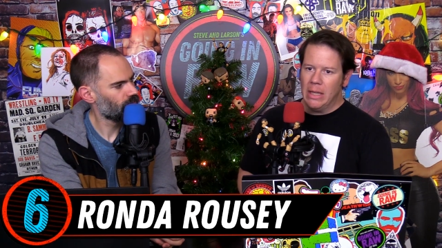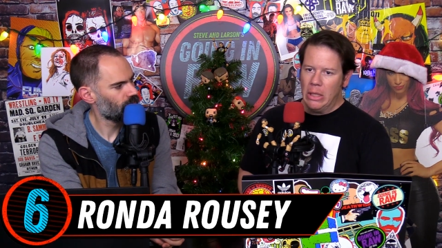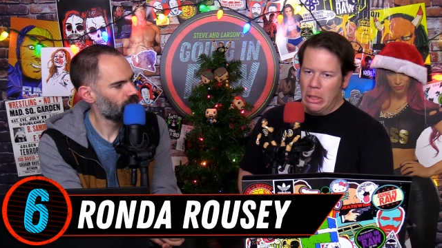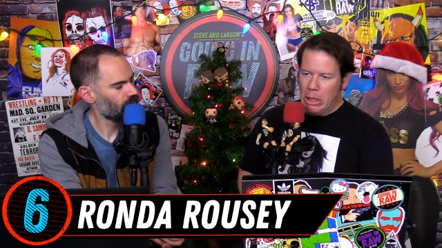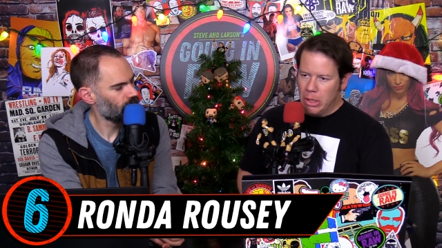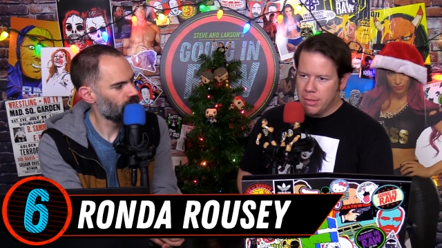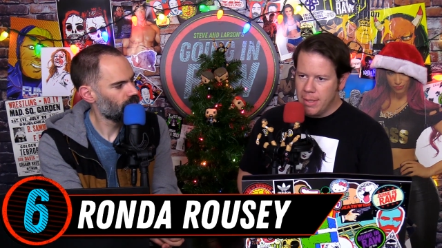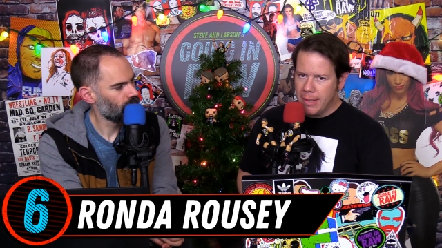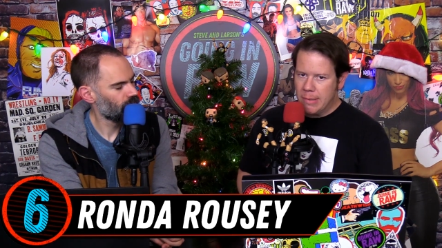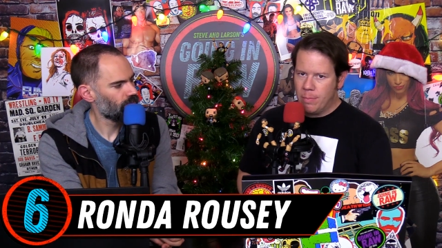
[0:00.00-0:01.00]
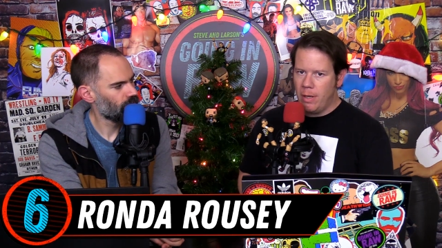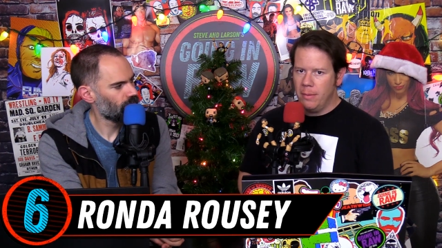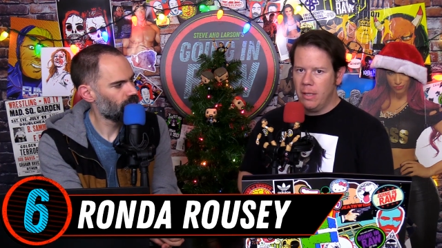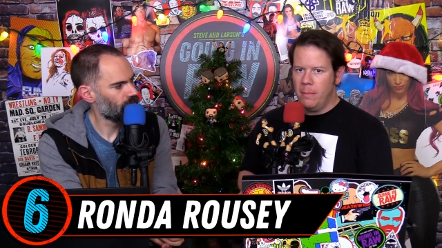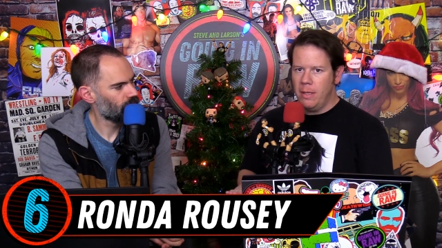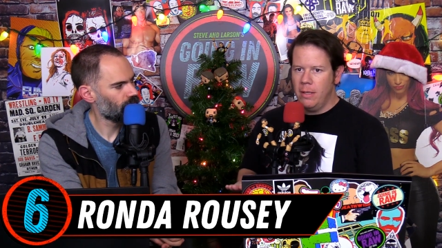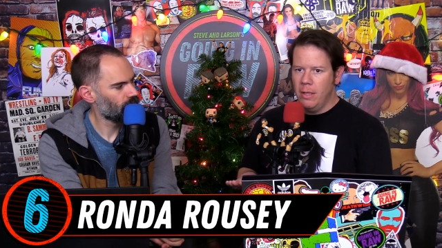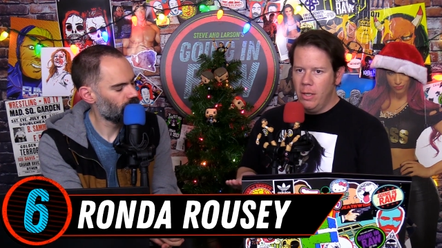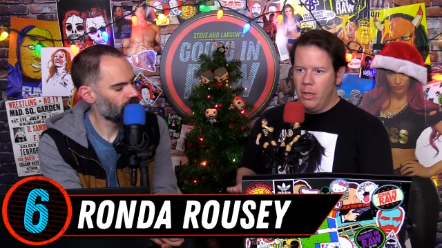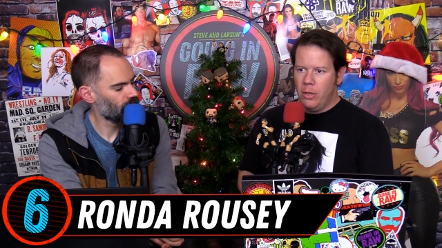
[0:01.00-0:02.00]
Speaker 1: It looks like it's probably going to
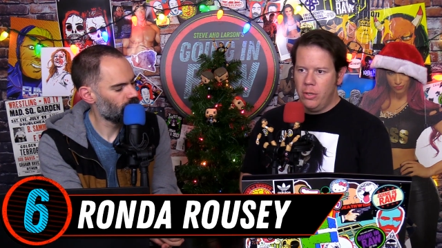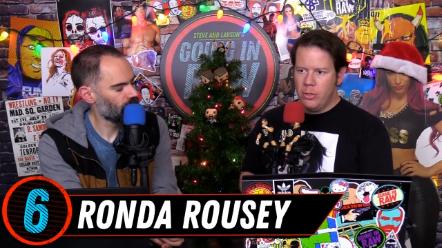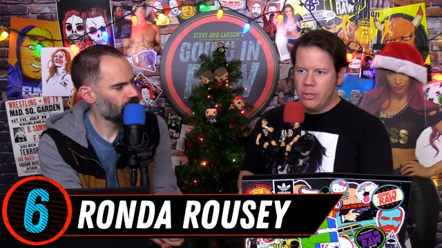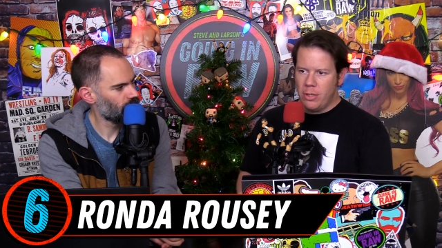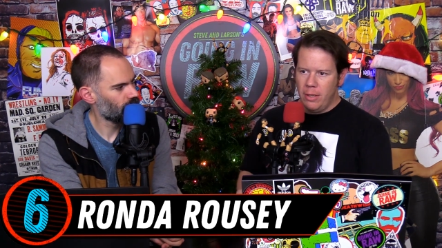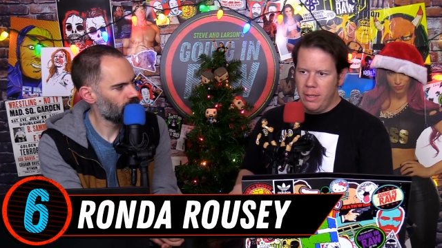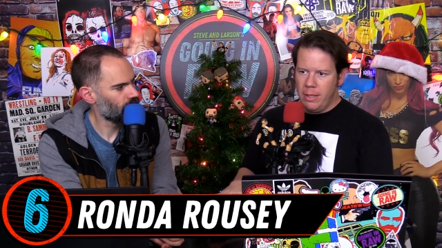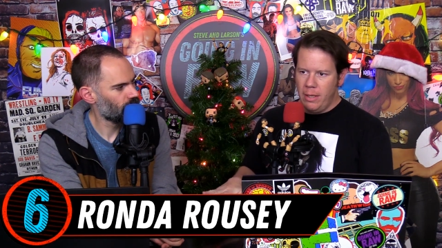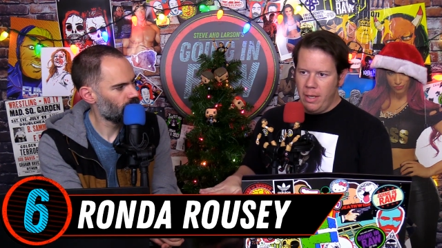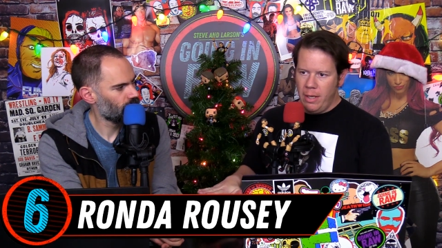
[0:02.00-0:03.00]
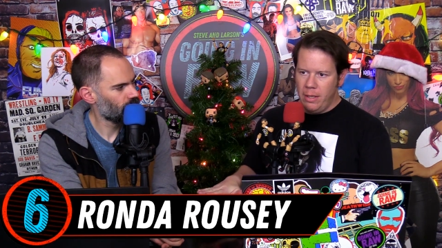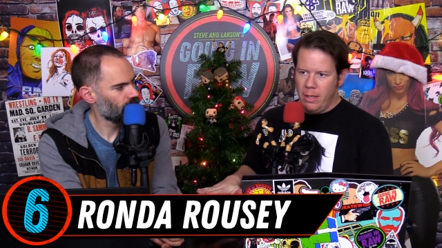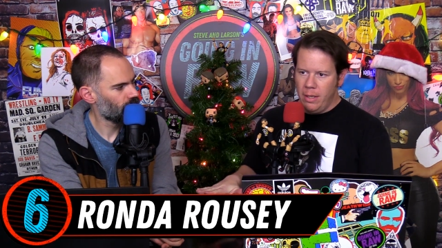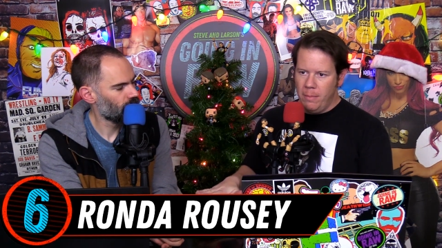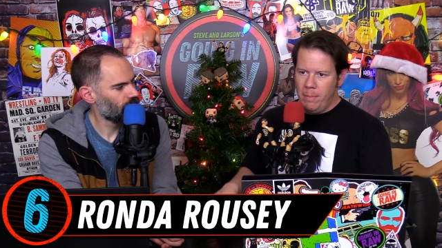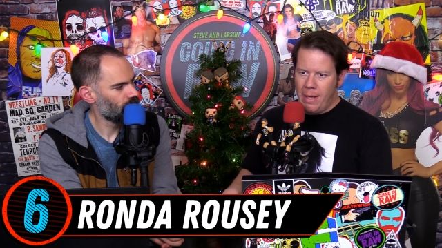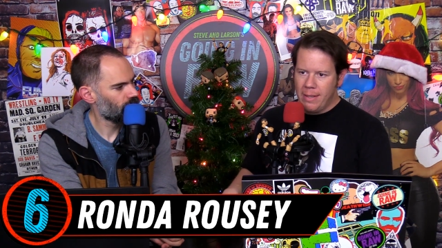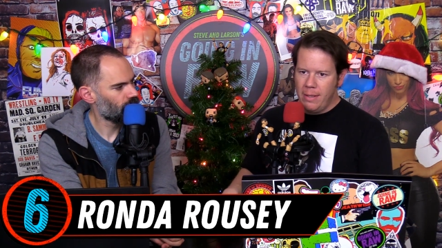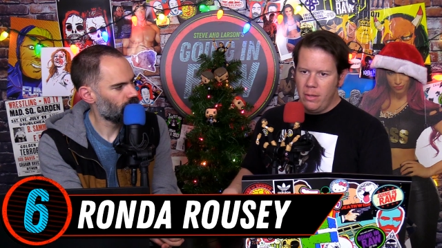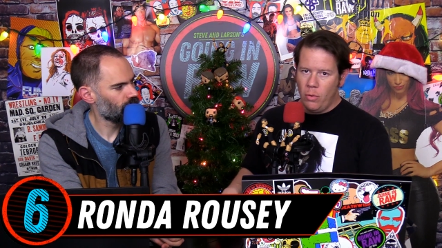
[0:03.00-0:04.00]
be her, Charlotte, and uh,
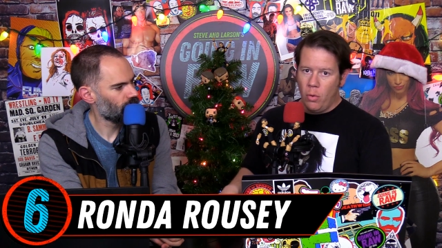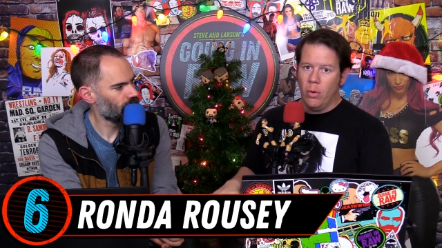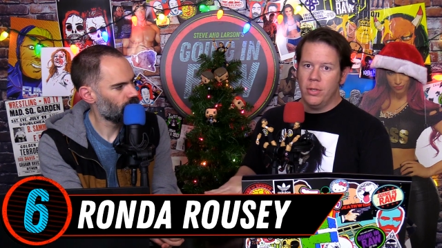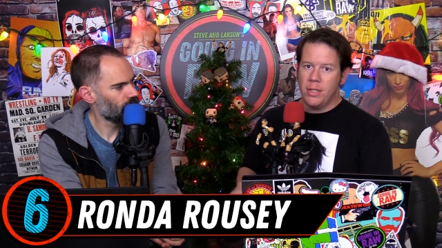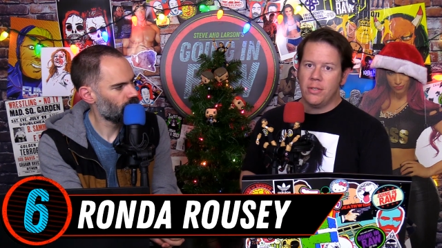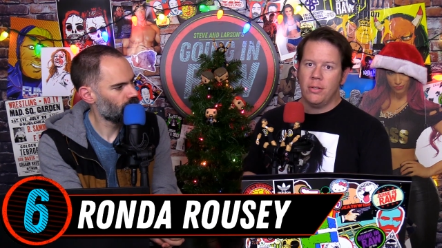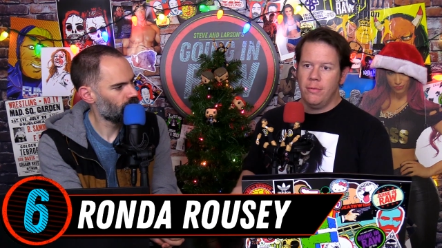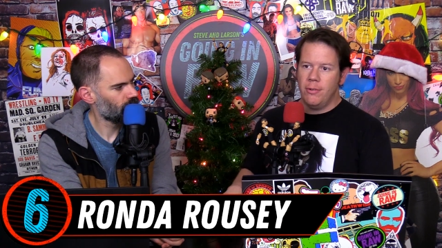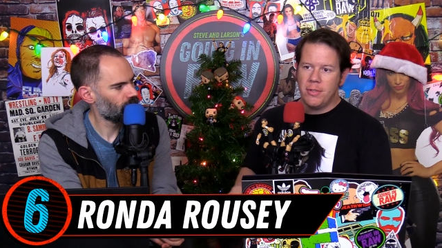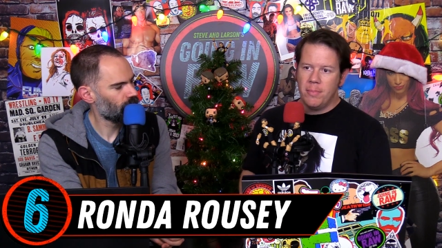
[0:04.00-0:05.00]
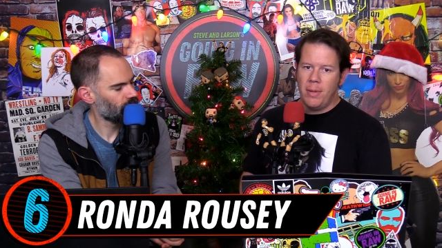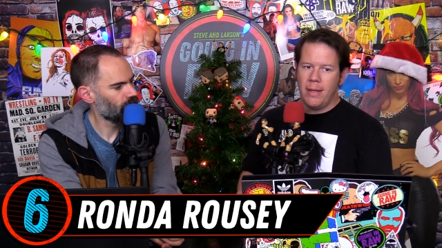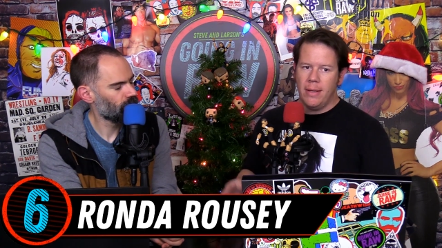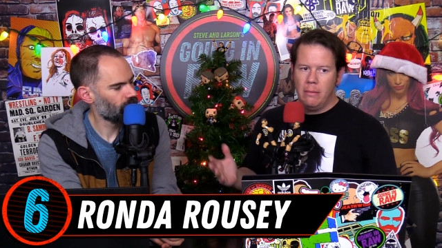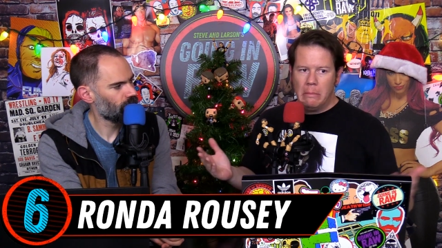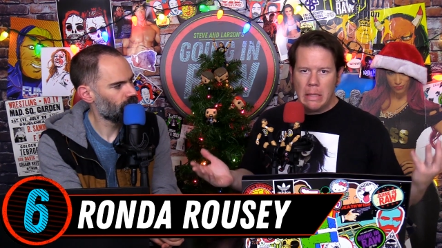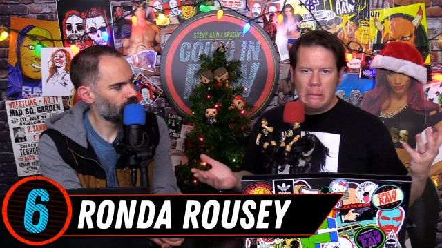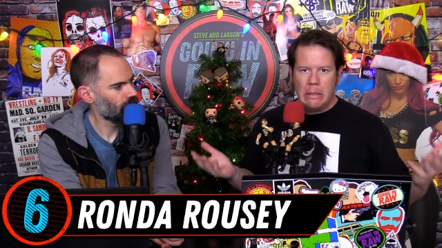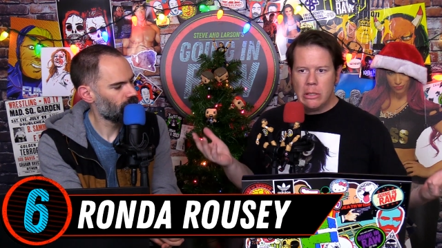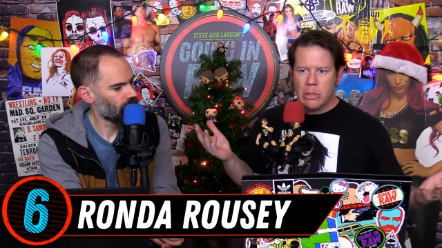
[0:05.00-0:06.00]
Becky, or just her versus Becky. We're
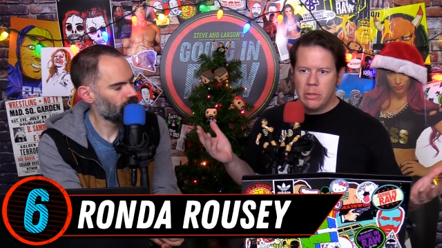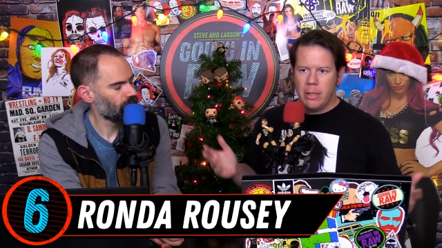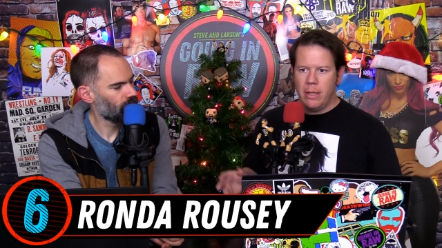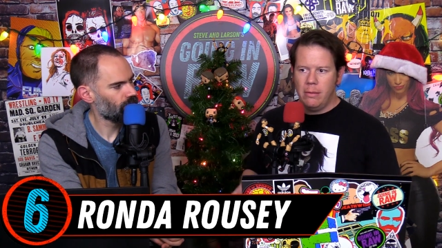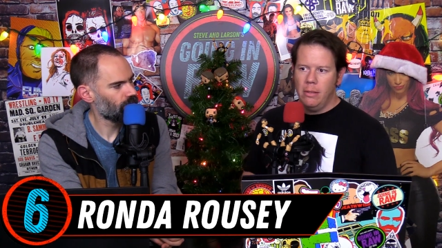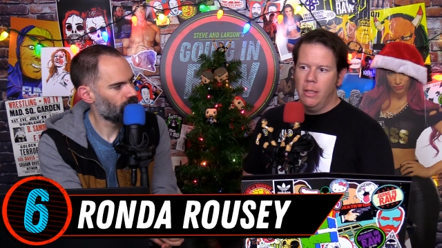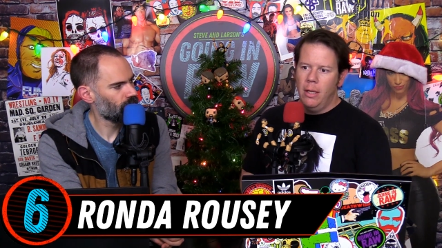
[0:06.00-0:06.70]
not really sure yet.